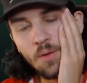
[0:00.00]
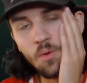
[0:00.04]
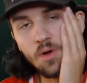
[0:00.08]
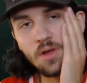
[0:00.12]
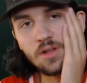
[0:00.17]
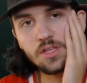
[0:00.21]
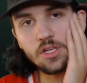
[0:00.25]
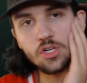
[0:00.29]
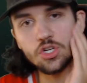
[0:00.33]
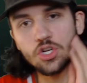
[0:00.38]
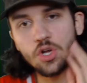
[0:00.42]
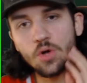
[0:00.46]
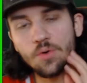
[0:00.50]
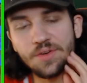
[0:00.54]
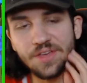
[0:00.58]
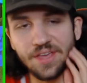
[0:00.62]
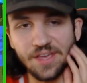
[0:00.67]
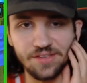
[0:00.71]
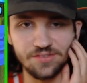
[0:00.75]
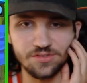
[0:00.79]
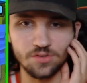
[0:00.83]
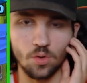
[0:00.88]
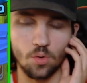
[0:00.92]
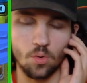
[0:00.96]
I wanted to
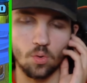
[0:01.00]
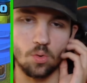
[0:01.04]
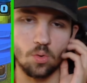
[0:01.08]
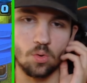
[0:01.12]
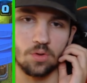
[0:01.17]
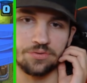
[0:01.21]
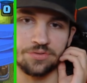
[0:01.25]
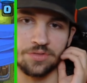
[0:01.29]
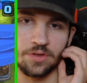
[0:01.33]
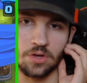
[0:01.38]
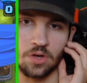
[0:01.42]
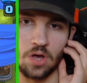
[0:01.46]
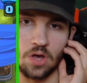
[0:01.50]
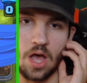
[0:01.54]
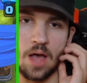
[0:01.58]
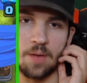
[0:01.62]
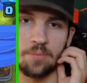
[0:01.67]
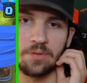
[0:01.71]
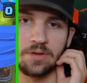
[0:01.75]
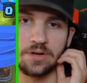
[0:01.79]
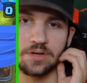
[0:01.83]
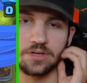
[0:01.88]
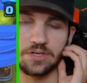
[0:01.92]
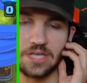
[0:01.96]
showcase the
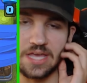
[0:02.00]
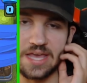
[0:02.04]
Goblin